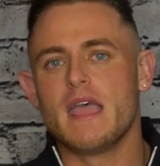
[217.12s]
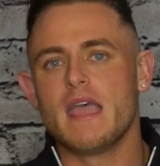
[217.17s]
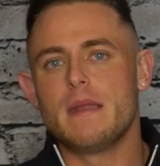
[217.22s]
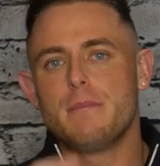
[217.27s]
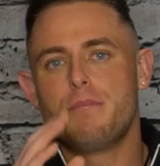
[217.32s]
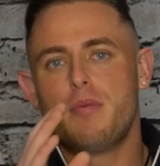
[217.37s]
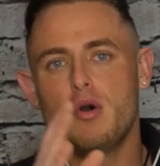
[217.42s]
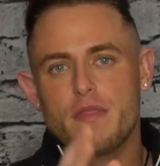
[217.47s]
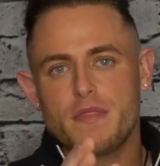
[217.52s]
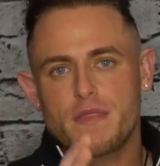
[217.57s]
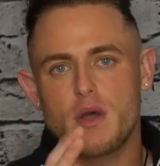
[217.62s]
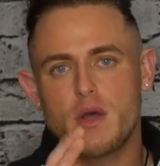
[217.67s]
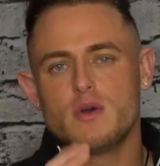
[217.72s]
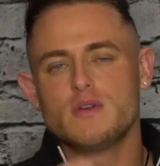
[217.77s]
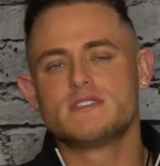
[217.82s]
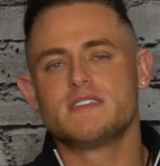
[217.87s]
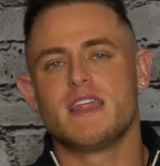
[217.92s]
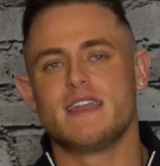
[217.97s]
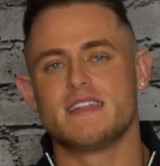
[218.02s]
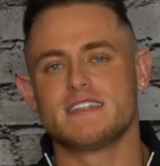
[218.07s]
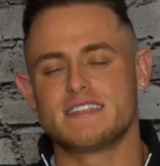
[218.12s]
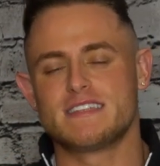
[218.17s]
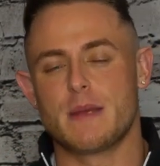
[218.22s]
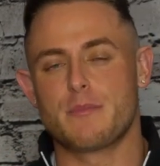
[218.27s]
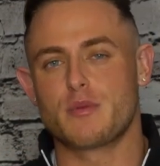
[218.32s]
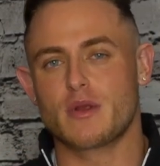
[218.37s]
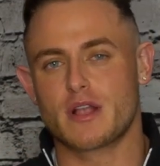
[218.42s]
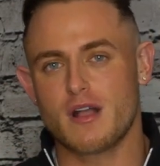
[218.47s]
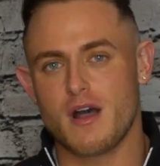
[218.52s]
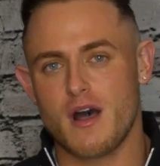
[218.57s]
and put those in a
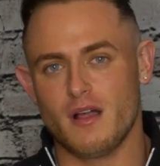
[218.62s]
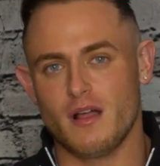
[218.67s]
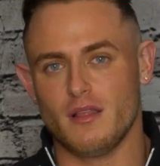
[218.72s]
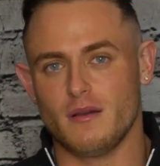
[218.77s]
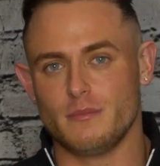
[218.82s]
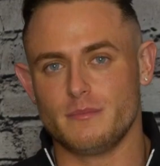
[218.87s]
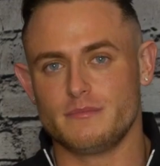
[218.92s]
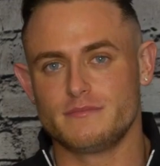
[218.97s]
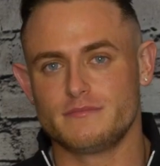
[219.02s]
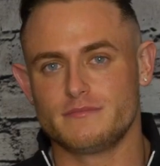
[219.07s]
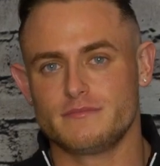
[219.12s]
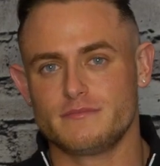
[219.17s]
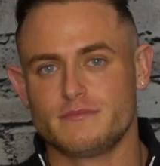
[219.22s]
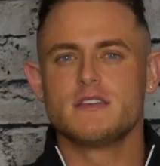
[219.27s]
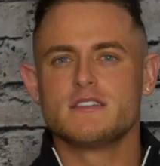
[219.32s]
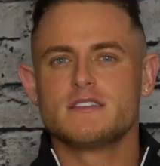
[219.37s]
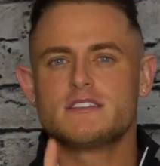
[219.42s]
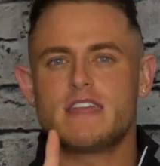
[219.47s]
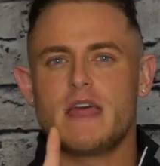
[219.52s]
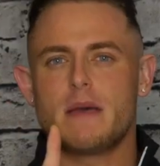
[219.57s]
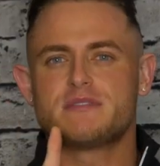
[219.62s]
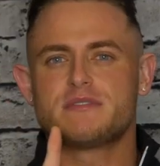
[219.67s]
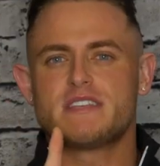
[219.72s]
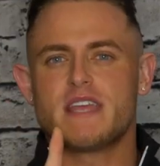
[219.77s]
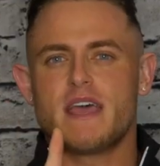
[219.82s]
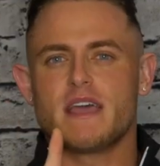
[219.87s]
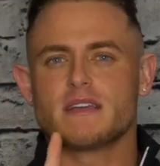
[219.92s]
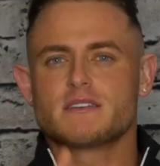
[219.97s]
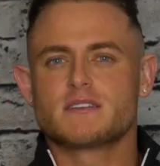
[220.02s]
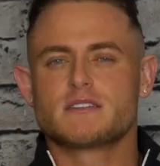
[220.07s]
separate column. Step
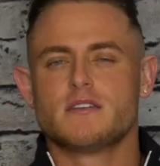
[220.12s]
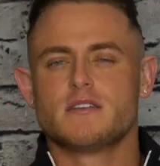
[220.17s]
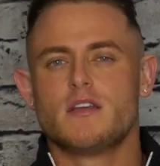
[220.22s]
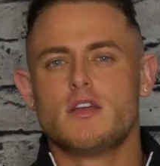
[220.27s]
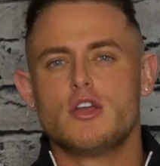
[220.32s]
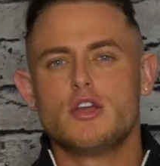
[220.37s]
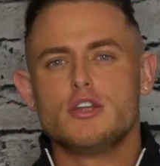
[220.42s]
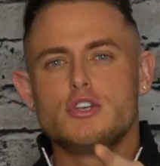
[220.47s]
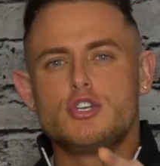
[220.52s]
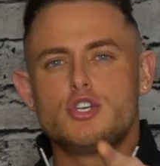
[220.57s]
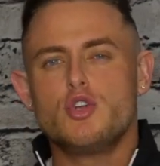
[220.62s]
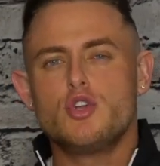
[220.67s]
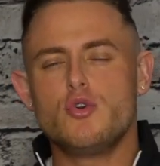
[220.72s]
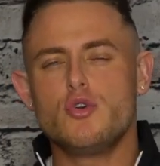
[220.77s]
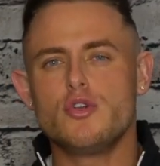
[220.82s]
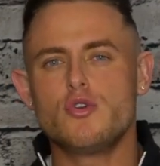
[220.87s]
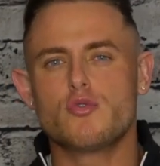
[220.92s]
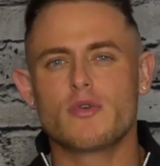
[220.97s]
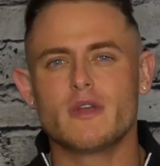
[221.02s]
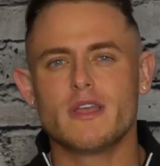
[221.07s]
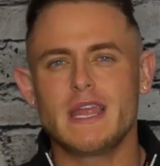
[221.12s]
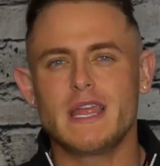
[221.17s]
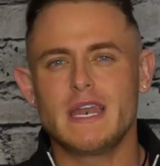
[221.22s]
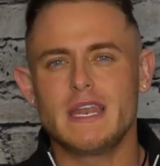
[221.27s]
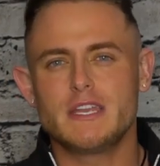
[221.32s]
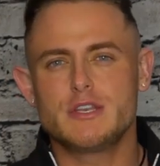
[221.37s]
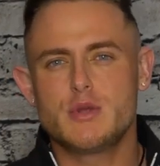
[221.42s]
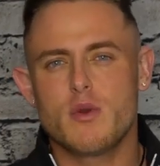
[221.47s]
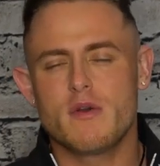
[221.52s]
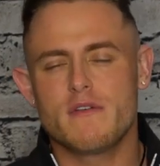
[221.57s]
six, do you really
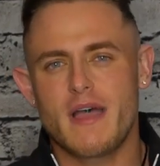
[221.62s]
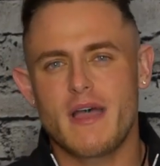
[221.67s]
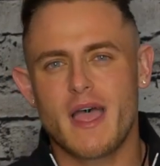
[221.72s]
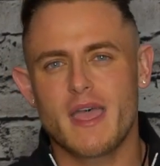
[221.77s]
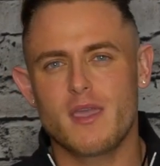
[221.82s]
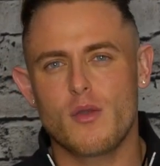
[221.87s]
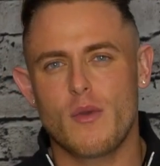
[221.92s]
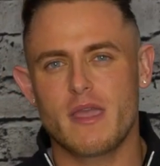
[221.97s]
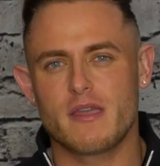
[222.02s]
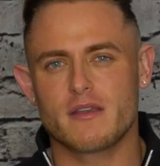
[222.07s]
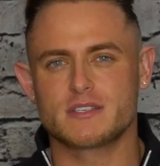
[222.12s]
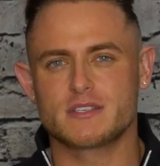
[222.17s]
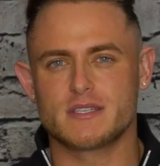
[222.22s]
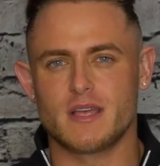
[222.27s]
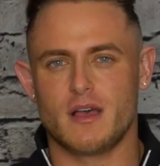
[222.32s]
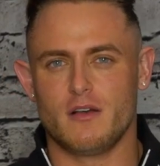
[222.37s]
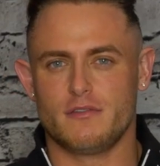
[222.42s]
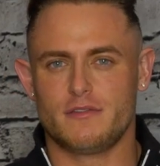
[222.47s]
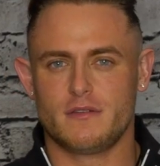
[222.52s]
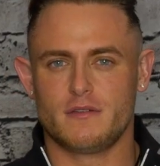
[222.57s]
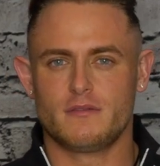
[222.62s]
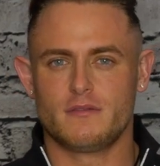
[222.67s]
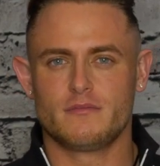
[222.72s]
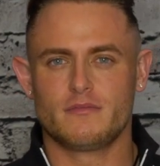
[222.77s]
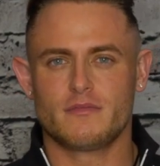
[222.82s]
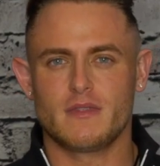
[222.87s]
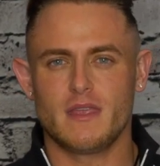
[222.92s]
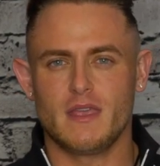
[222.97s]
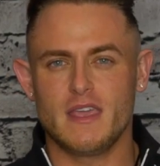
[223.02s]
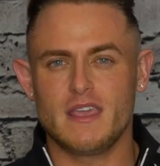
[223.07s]
need to evaluate yourself?
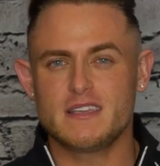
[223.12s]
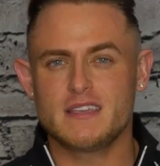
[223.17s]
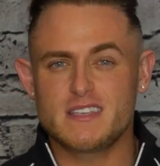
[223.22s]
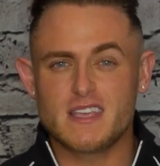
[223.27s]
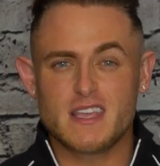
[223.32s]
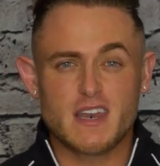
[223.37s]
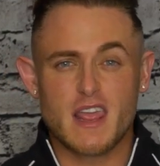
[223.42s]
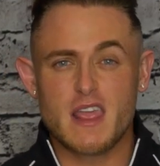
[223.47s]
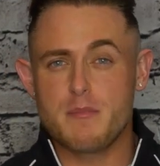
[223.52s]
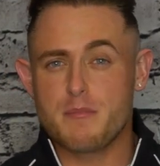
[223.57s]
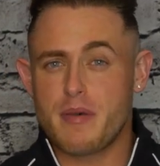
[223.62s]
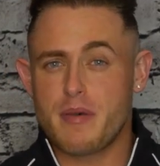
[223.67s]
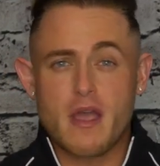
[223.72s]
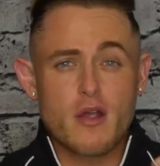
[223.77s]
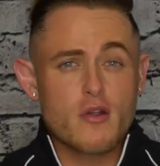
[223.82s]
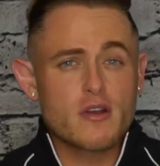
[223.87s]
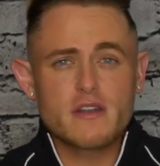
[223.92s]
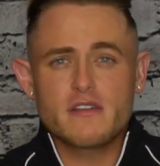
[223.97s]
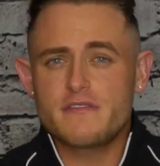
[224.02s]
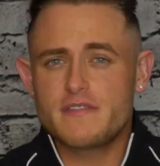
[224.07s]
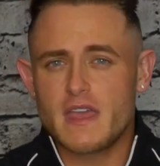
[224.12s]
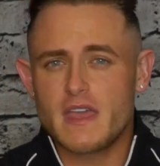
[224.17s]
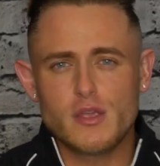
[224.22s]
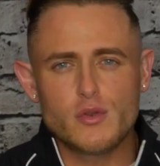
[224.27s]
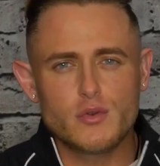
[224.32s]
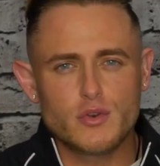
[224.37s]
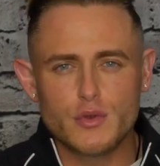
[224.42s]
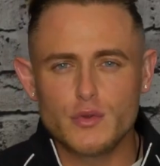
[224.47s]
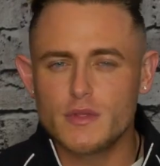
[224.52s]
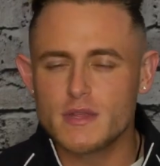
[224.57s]
Is it imperative that
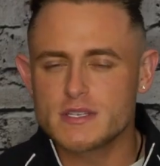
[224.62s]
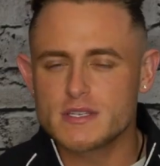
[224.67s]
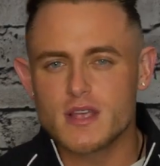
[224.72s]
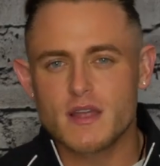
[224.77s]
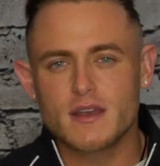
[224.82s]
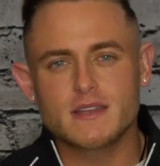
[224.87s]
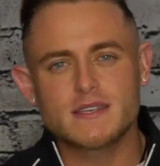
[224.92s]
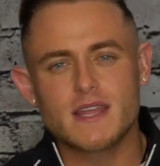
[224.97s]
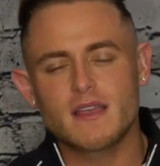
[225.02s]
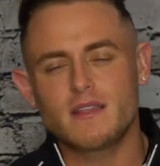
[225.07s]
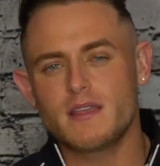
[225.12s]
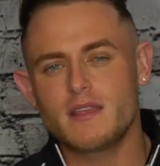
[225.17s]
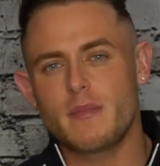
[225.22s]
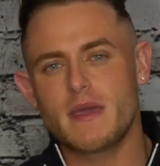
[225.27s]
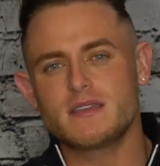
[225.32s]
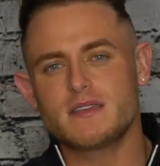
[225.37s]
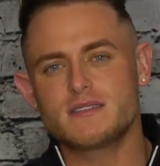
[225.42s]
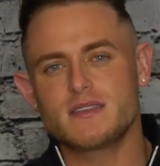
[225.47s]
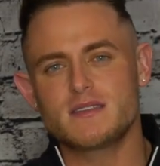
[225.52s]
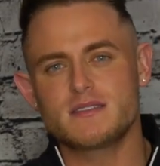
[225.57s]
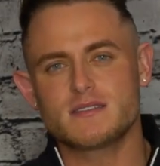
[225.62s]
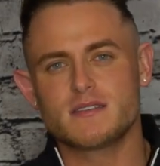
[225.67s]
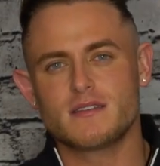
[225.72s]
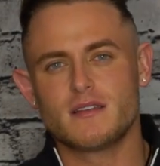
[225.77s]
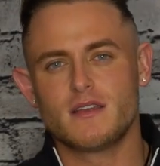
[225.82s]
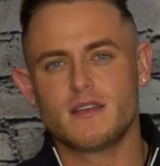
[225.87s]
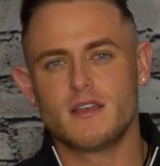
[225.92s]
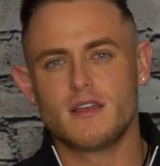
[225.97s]
you do this on a daily basis?